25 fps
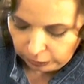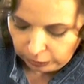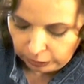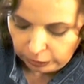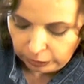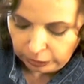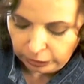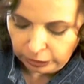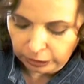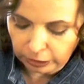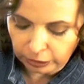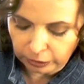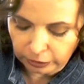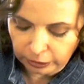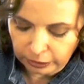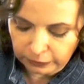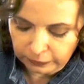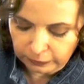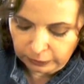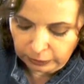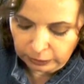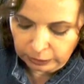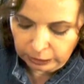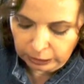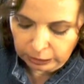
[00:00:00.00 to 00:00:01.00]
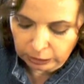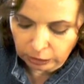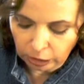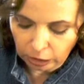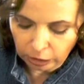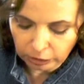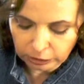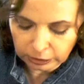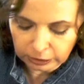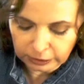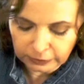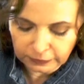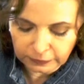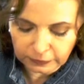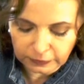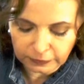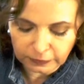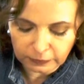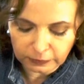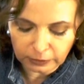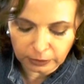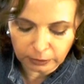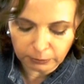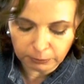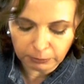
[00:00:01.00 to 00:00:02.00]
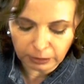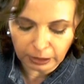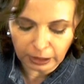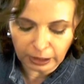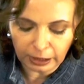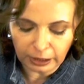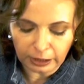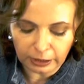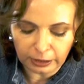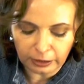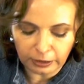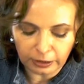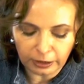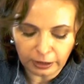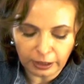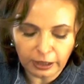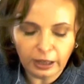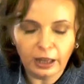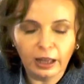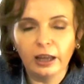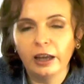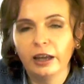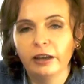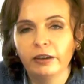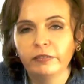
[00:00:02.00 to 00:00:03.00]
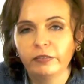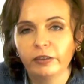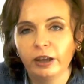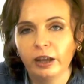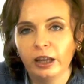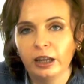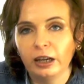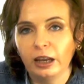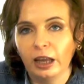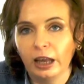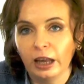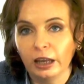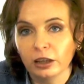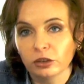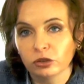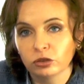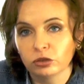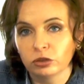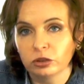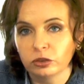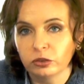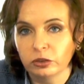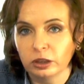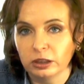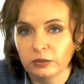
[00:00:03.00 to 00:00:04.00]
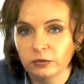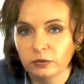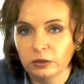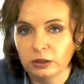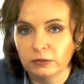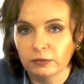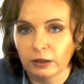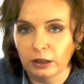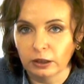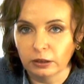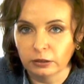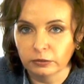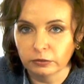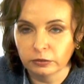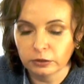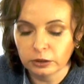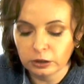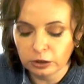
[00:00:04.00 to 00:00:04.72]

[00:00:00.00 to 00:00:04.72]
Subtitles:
Here is the lid locking system, and they have an extra safety valve.